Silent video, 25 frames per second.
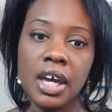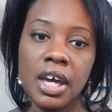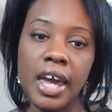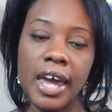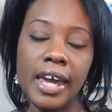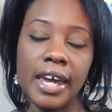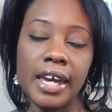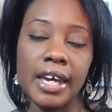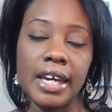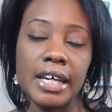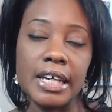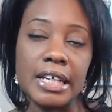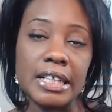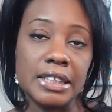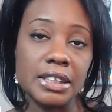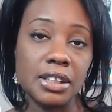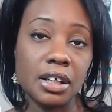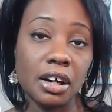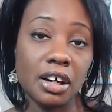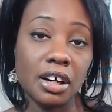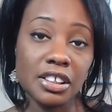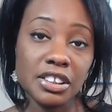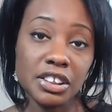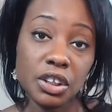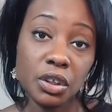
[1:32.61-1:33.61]
And
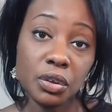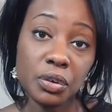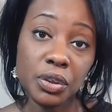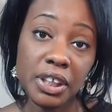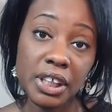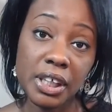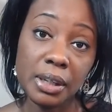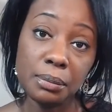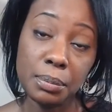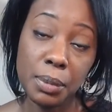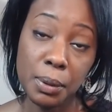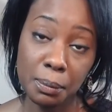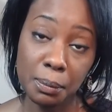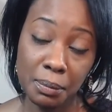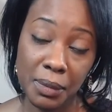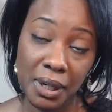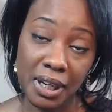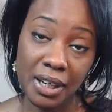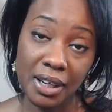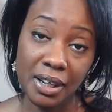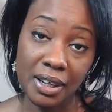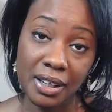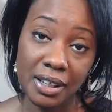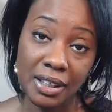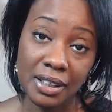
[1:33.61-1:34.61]
also keep in
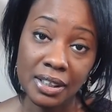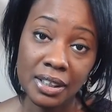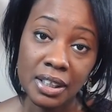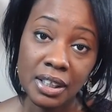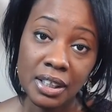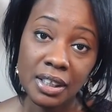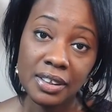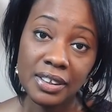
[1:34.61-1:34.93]
mind